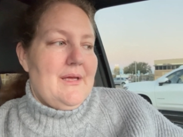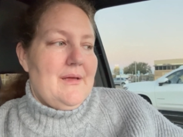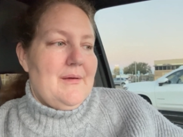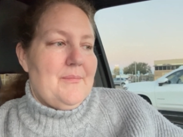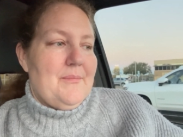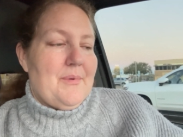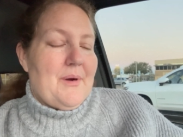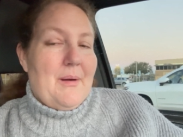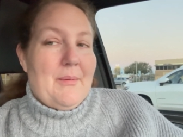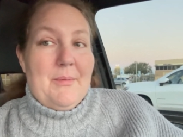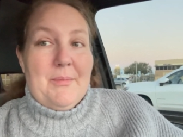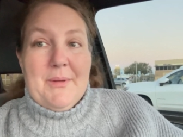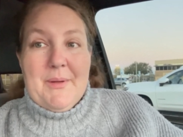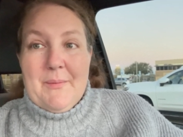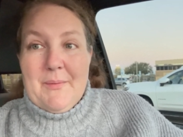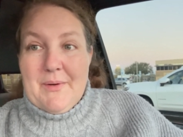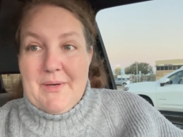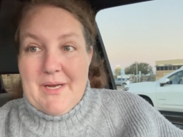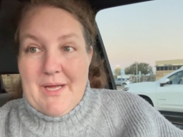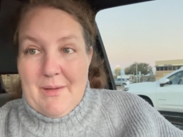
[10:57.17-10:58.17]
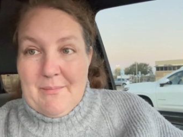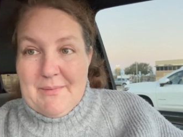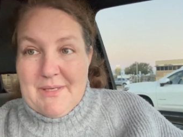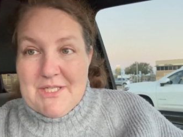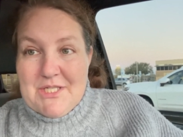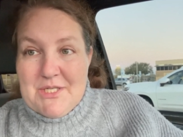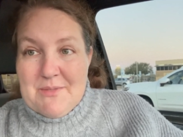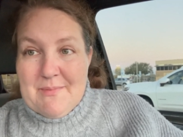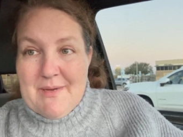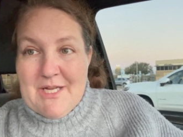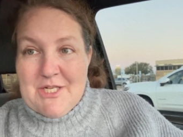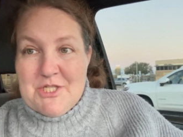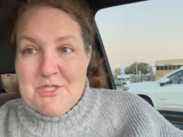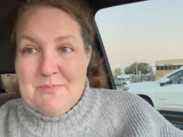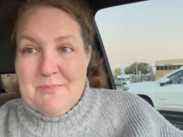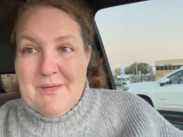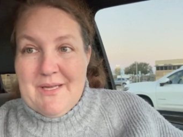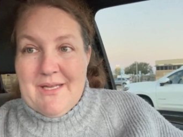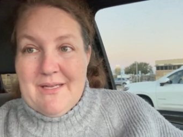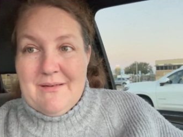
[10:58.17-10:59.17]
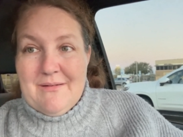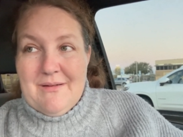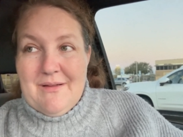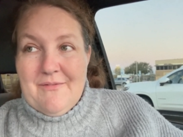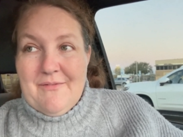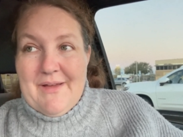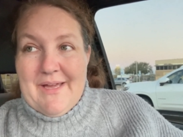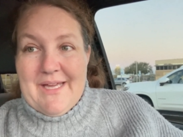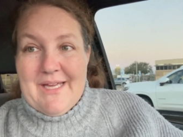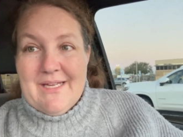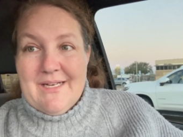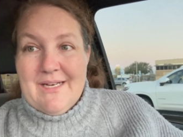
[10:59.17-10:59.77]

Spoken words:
Probably won't help me too much, but if I can